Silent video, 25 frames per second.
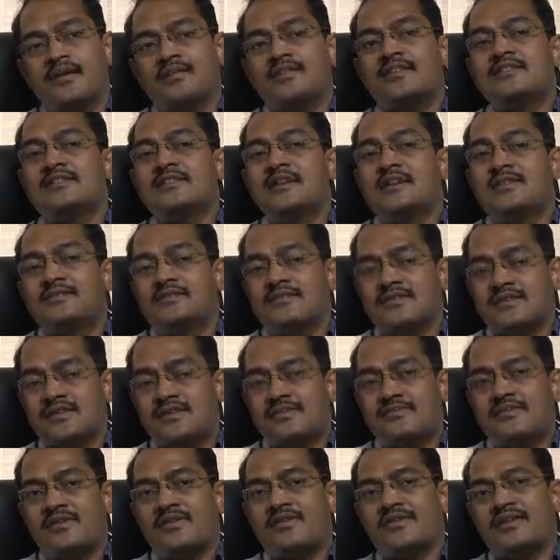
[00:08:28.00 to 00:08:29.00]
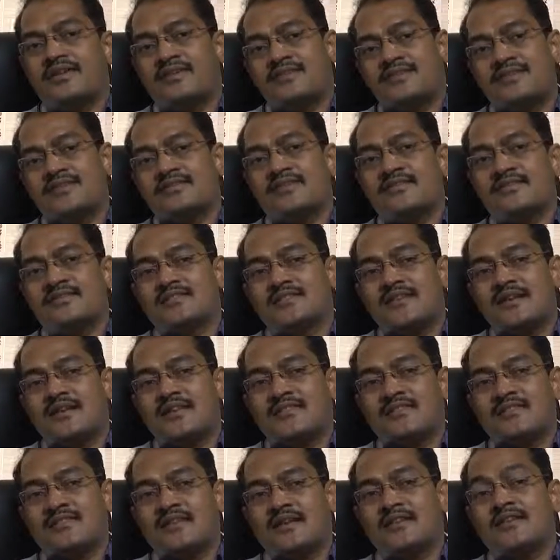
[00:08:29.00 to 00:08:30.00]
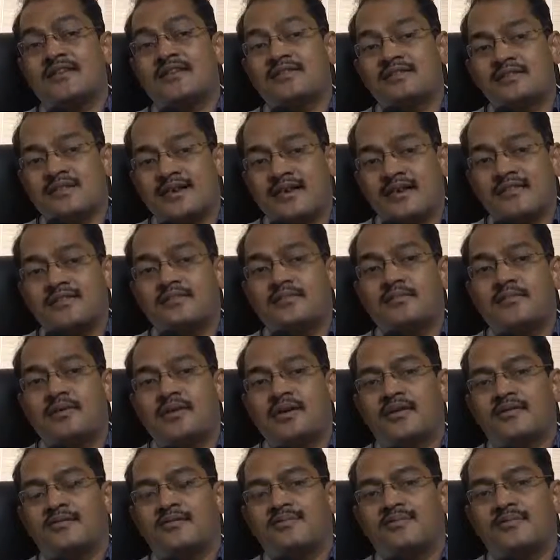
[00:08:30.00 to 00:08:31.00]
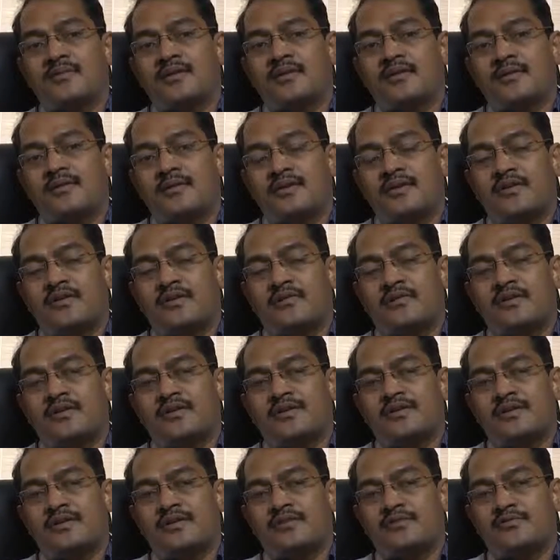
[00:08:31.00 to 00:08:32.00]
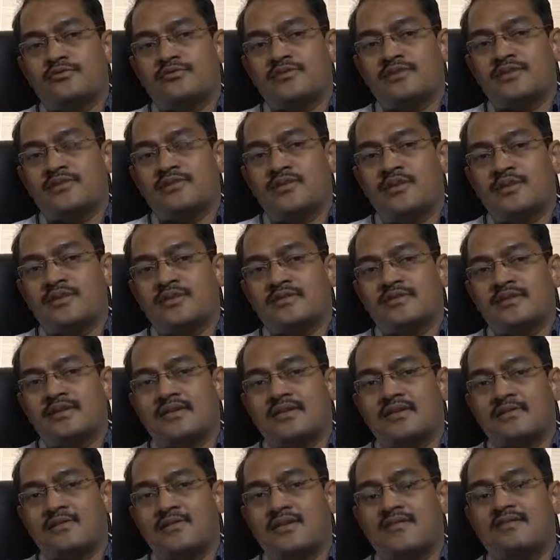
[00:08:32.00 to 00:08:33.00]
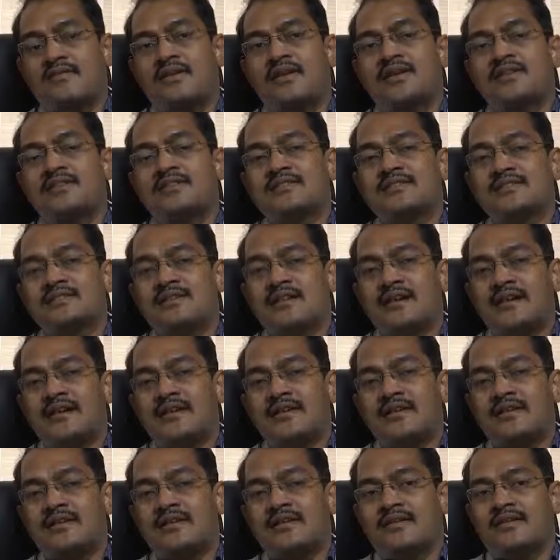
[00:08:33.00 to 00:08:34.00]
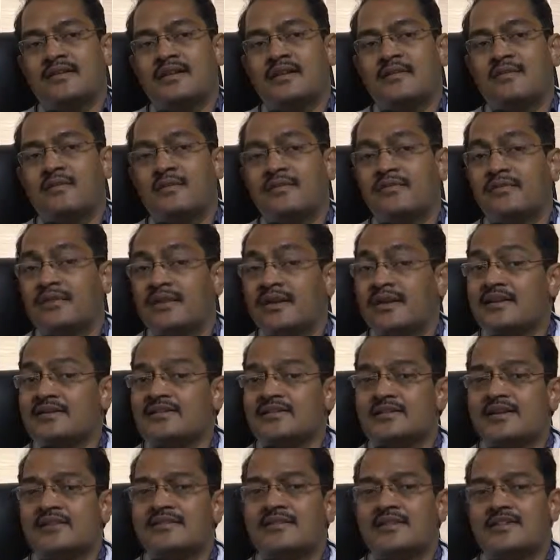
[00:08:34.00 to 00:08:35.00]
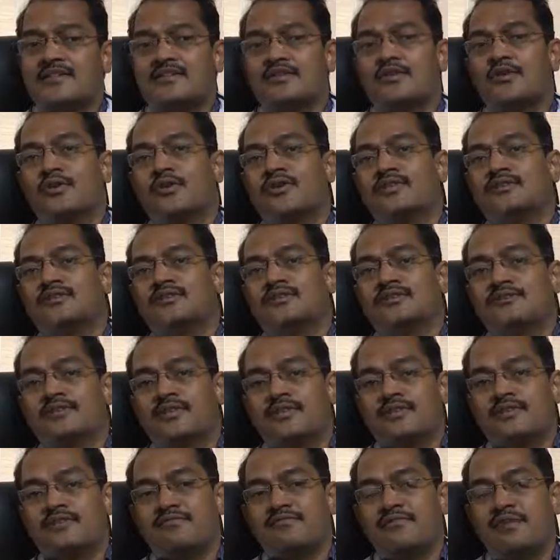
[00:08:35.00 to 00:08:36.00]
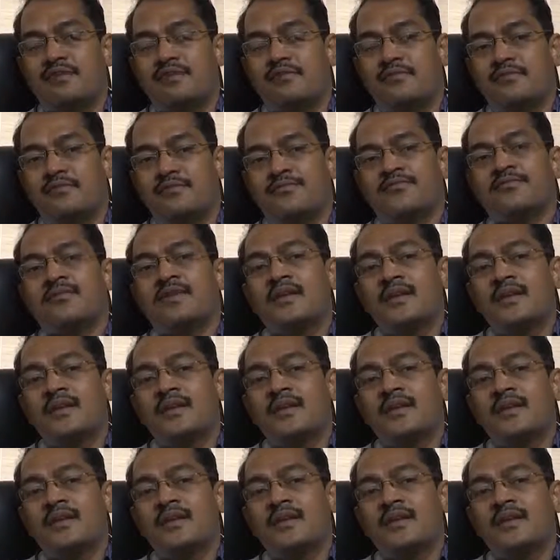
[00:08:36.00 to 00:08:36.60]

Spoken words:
this kind of a survey across the state, across Hyderabad, predominantly to see what is the prevalence and the etiology of kidney failure